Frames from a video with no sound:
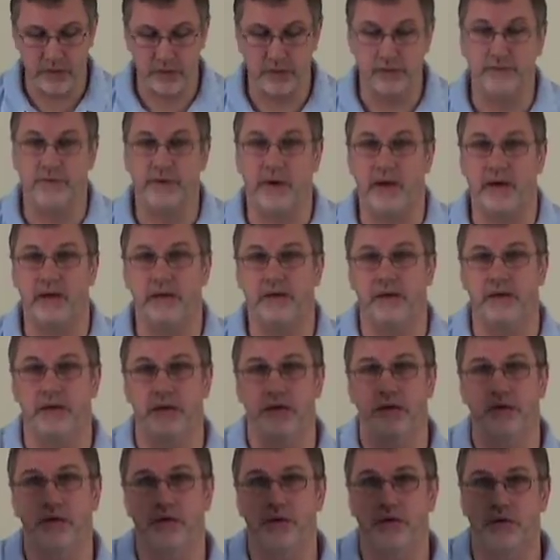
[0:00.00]
You find
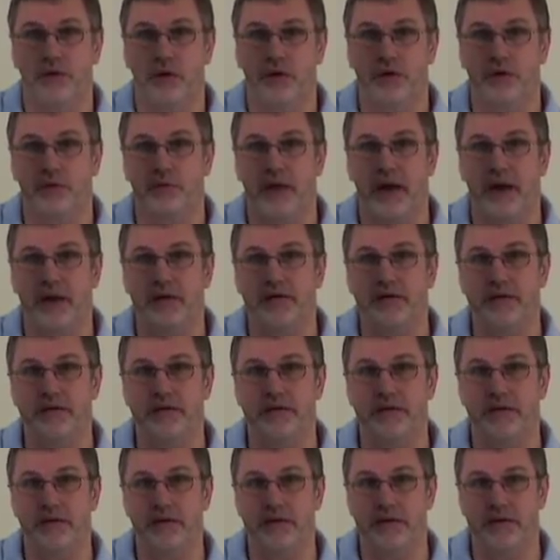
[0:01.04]
the
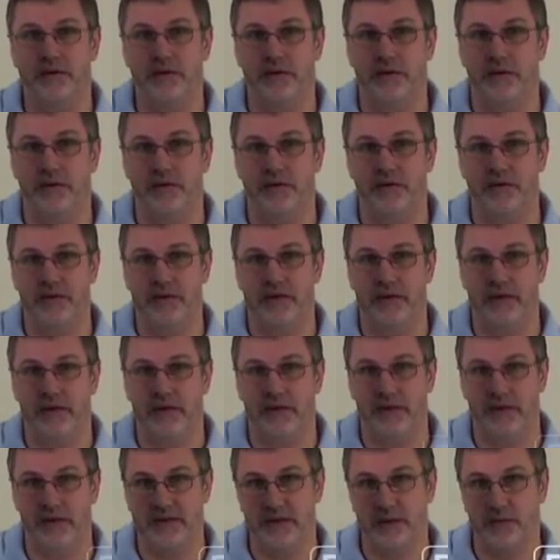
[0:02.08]
documents, so you see
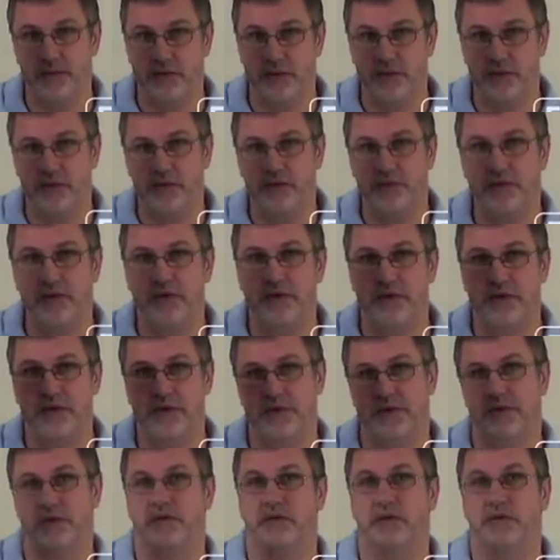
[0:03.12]
it is approved. The
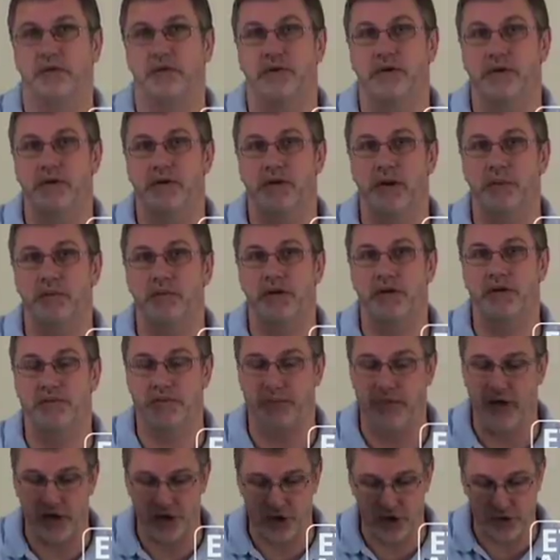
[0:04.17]
serial number is
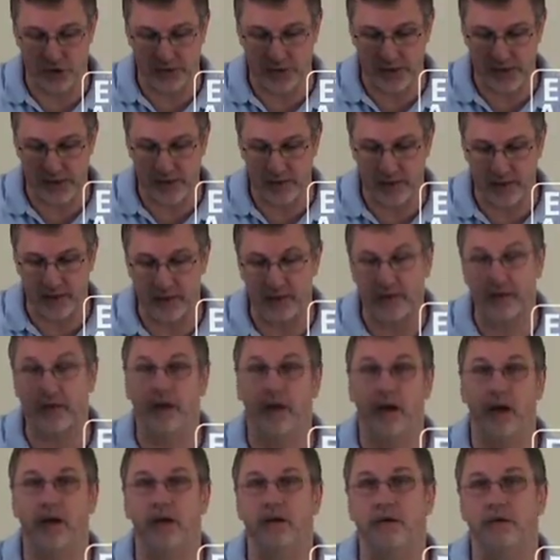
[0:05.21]
mentioned here and the
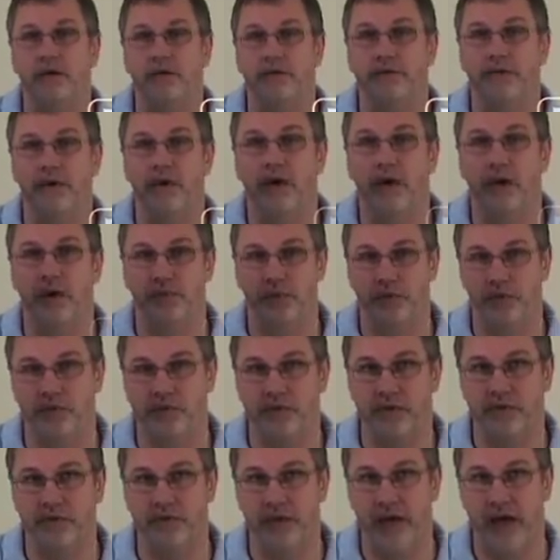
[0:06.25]
kind of
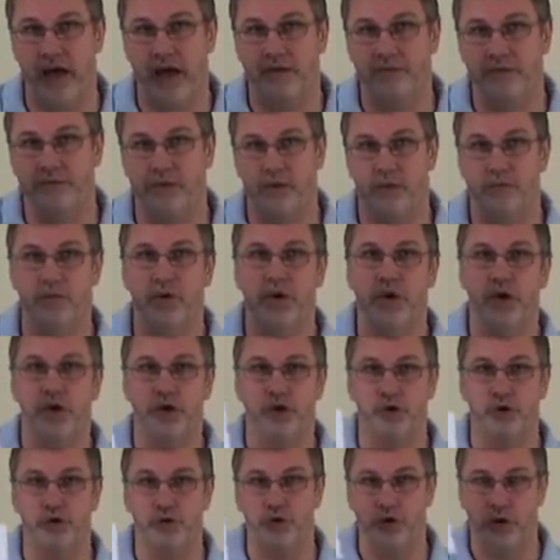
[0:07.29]
approval we have from
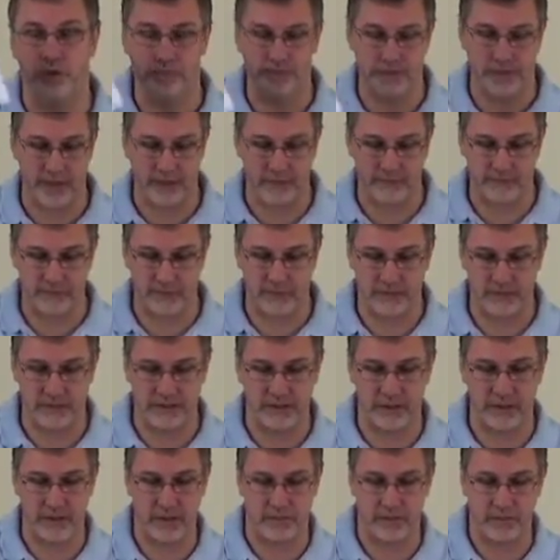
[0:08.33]
Europe and from
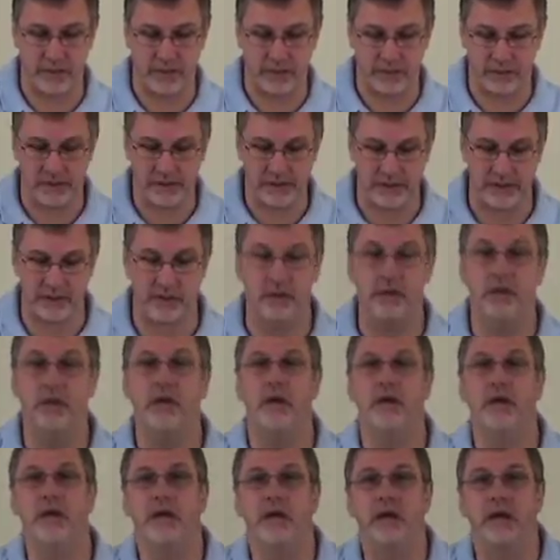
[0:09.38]
the American
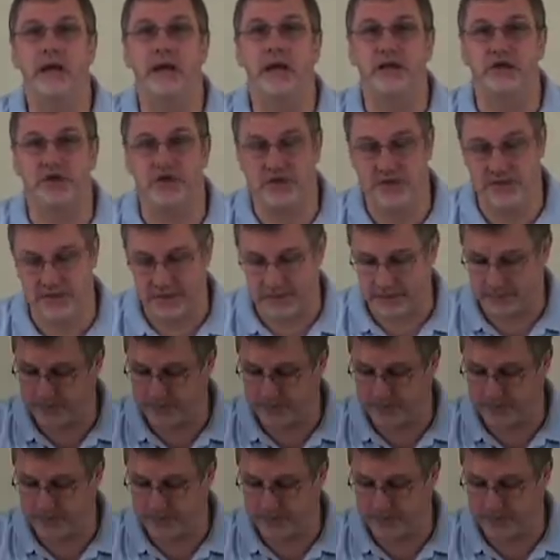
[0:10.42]
agency.